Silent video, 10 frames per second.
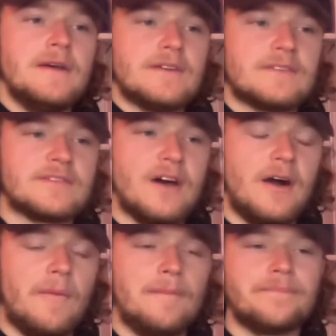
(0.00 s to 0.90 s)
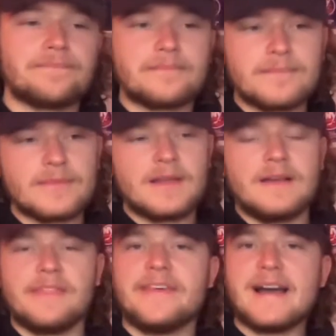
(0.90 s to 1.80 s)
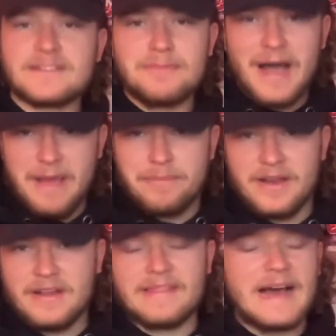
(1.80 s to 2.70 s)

So that's my opinion.